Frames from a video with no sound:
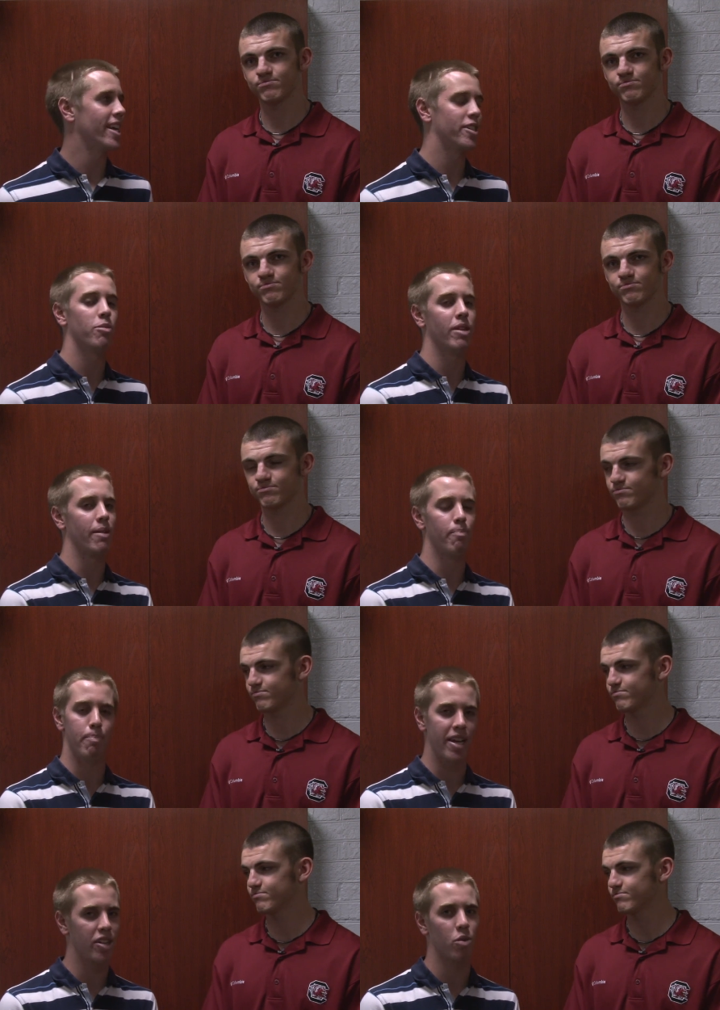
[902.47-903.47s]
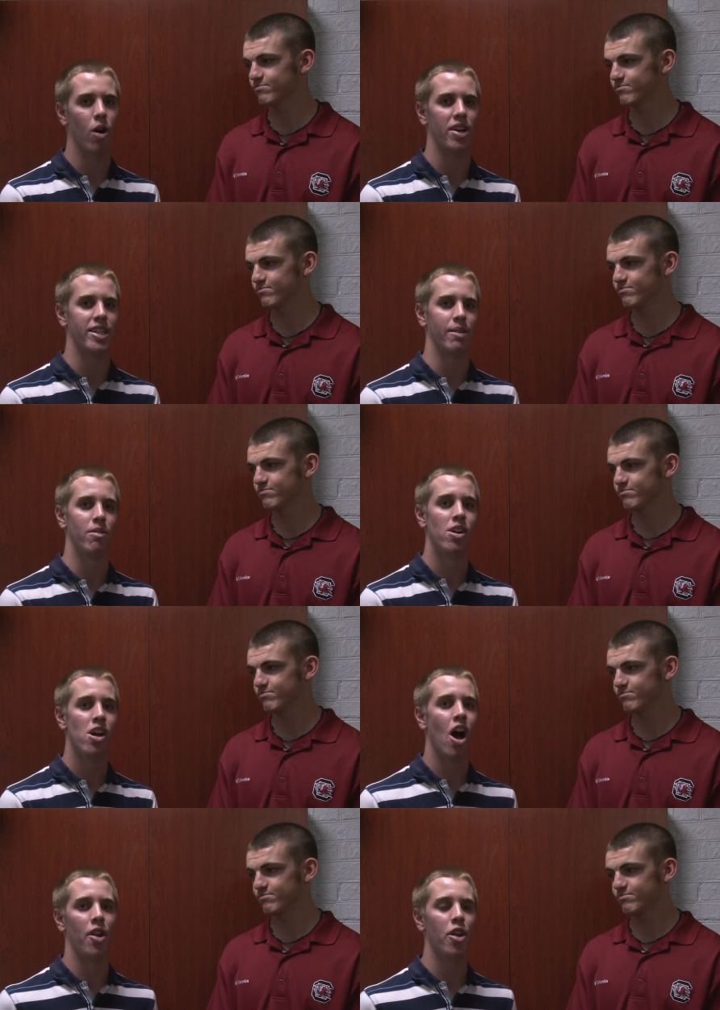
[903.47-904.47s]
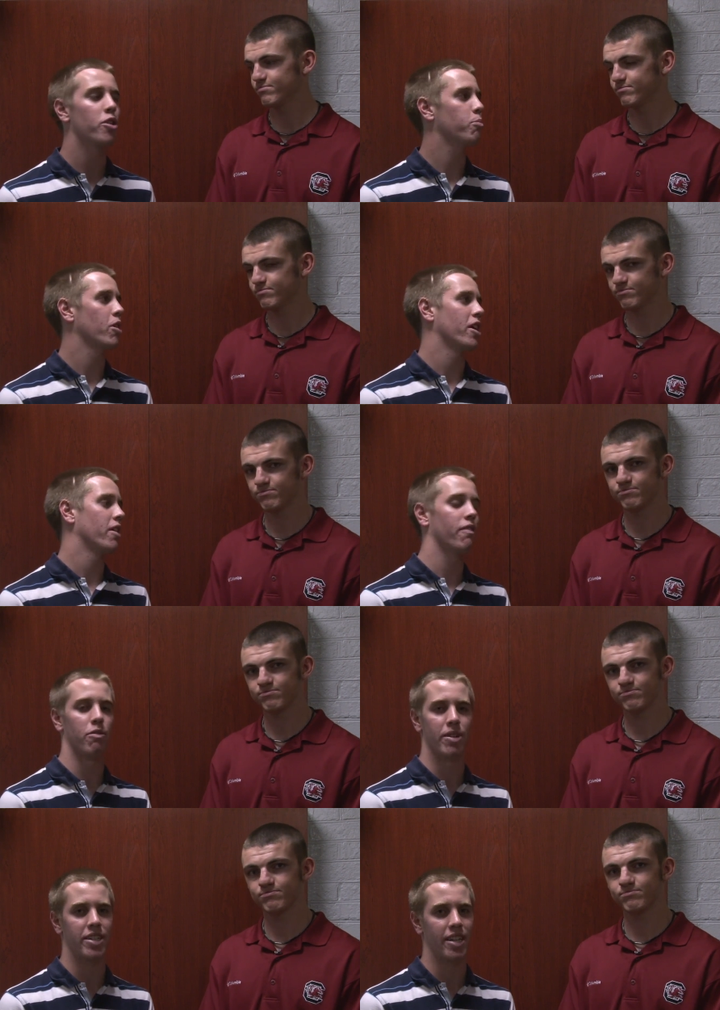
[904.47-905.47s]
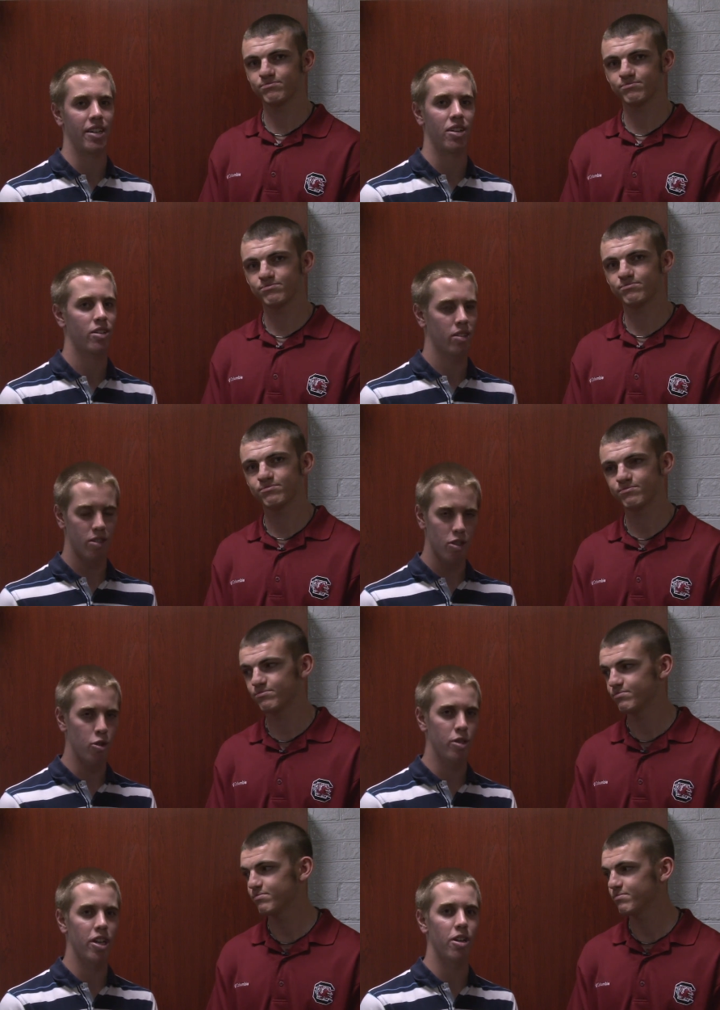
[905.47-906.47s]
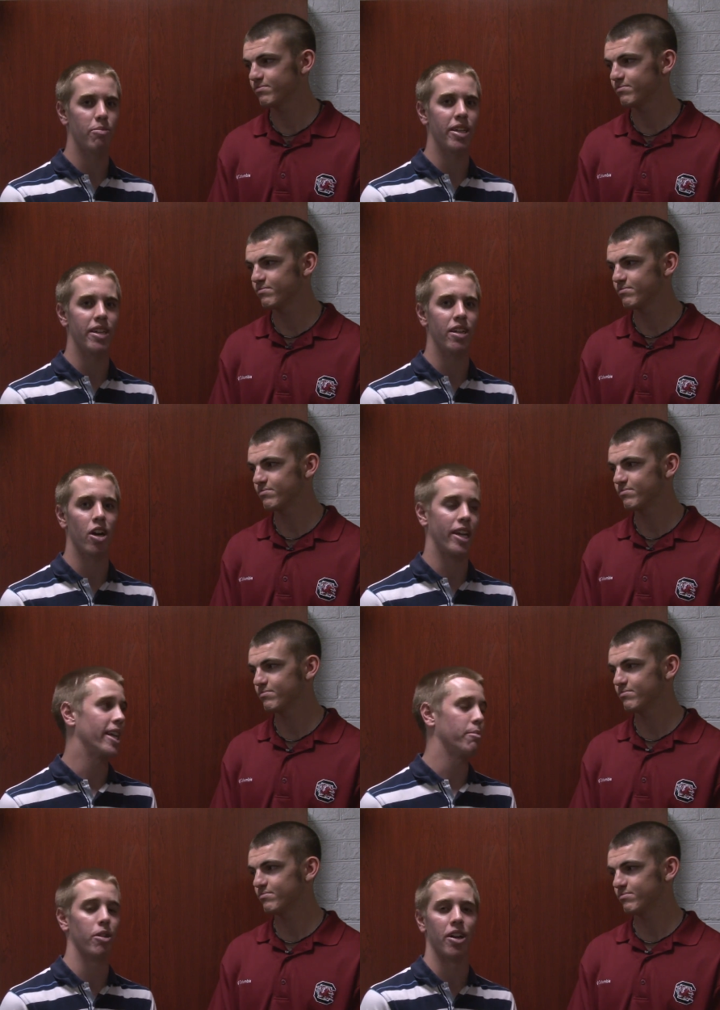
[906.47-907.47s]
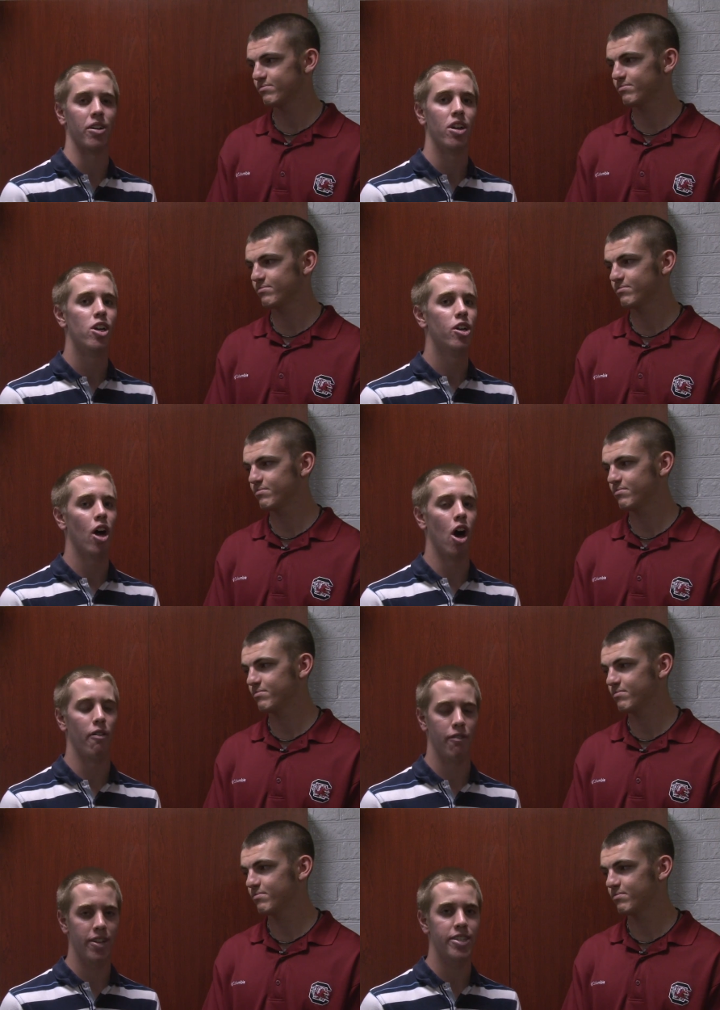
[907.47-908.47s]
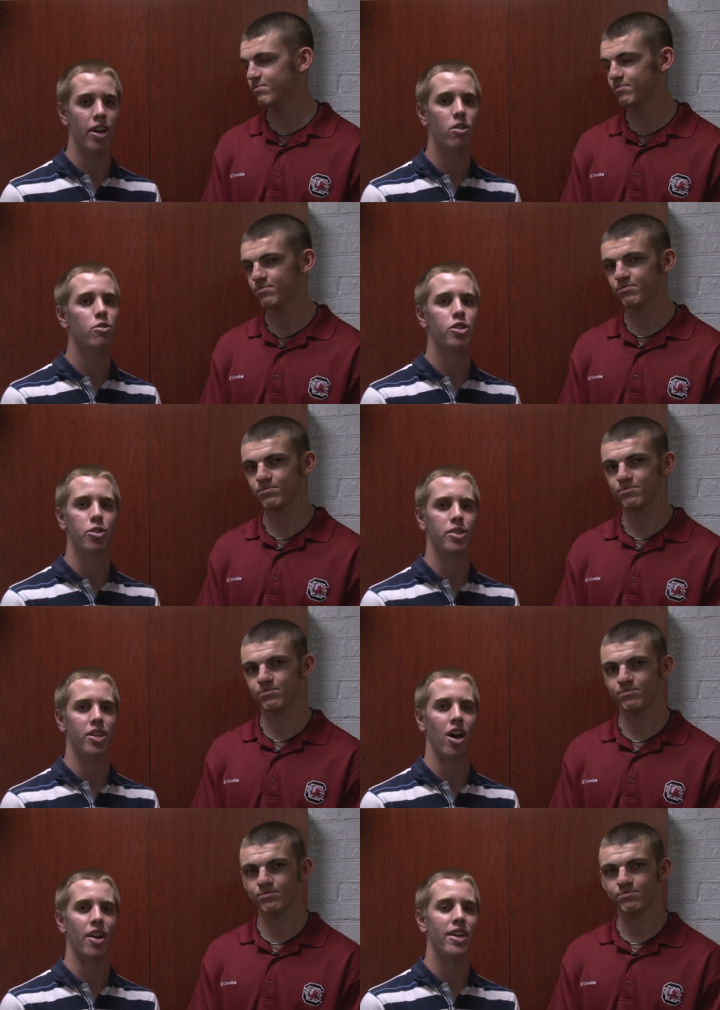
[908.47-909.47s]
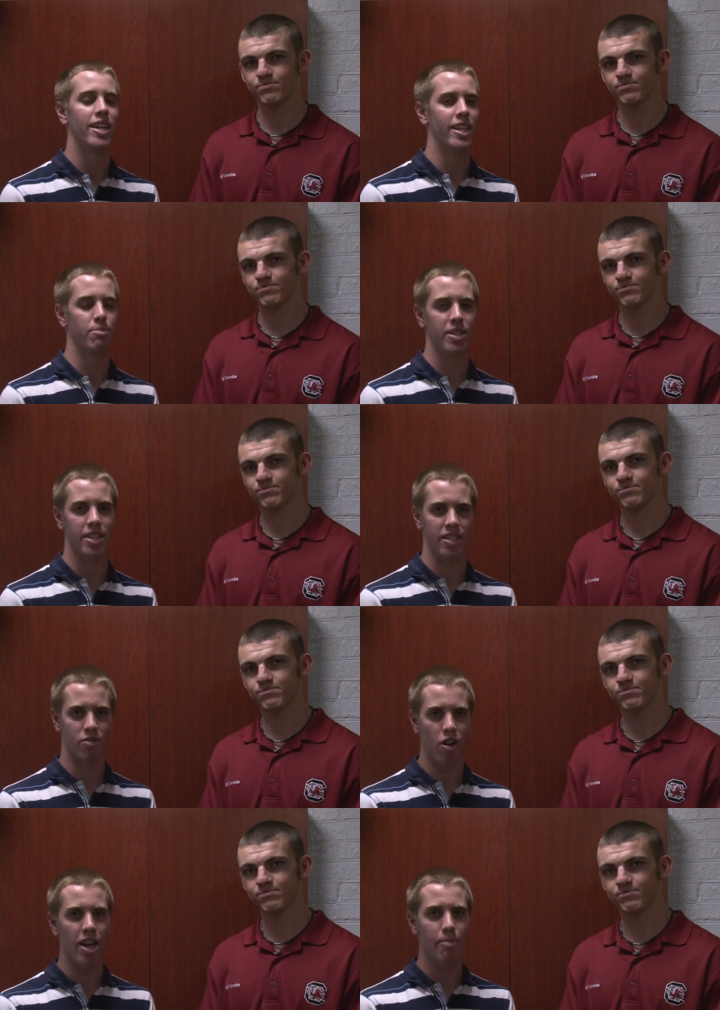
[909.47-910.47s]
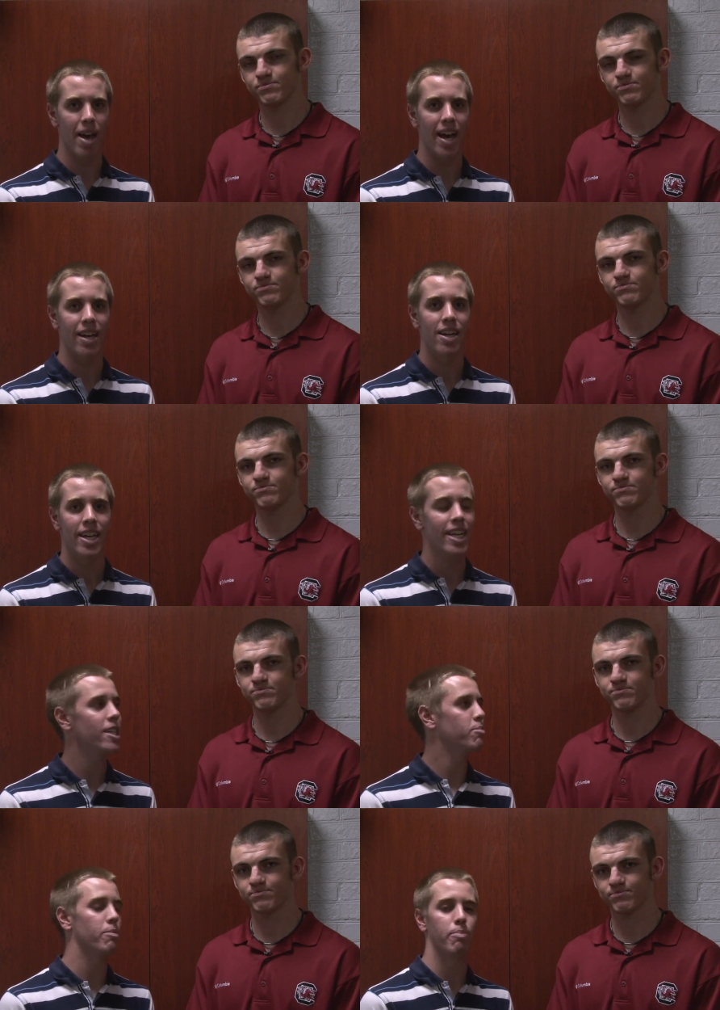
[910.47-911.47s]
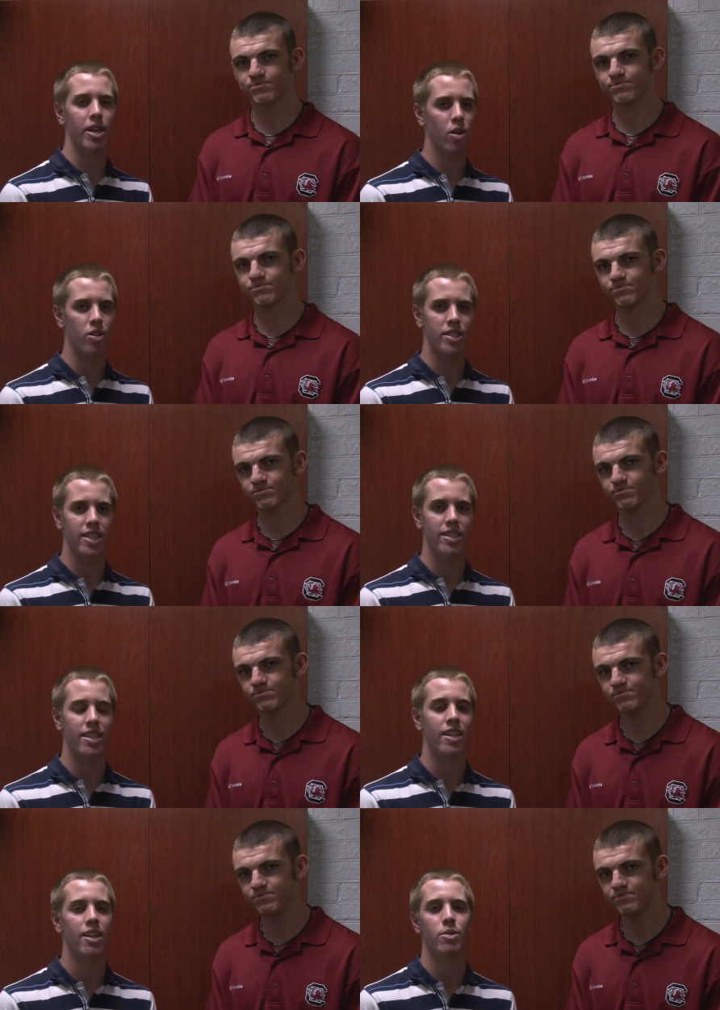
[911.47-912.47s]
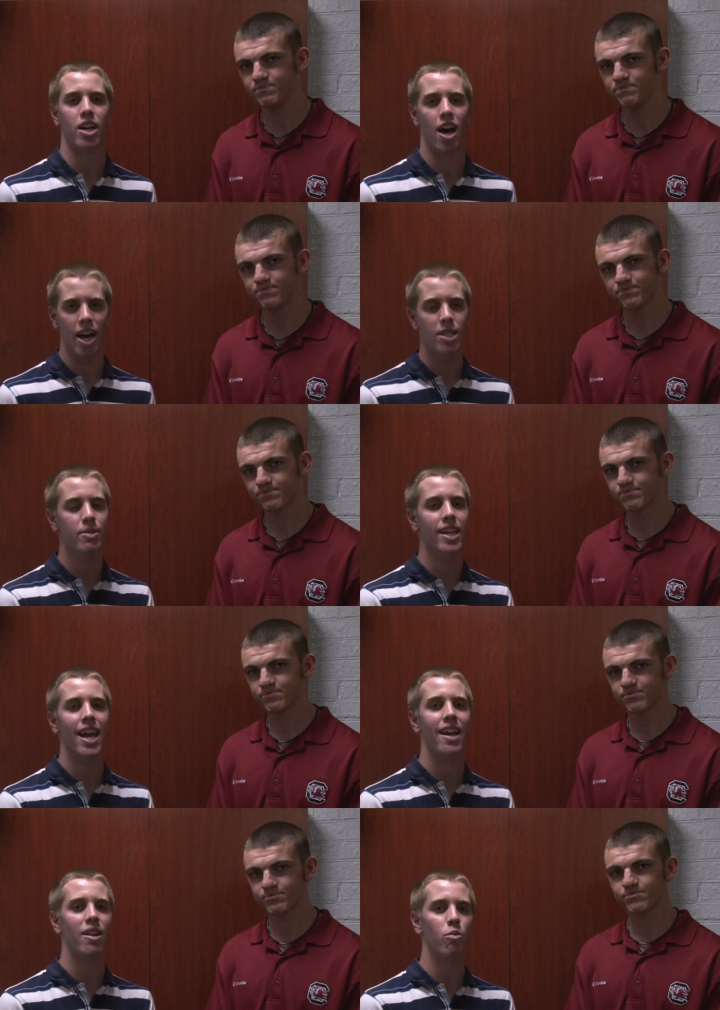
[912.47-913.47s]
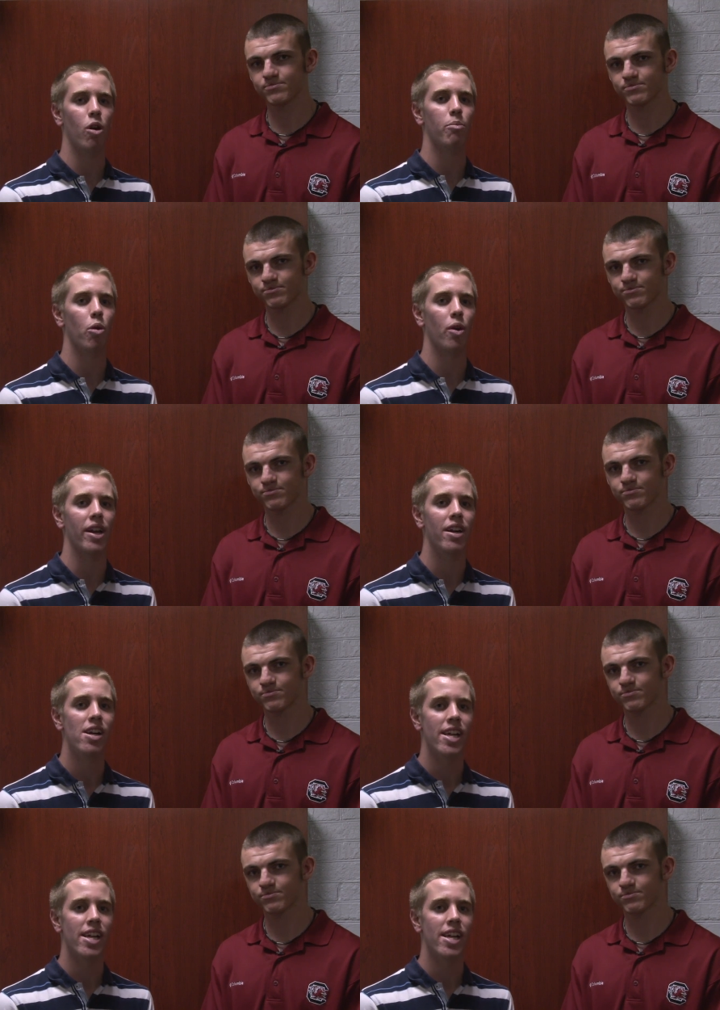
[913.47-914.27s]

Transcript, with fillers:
Speaker 1: It should be big to watch him. Another player for Michigan who's going to be a key player uh, Fitzgerald Toussaint. He's Michigan's running back. He has been big all season. He was a Heisman candidate at one point.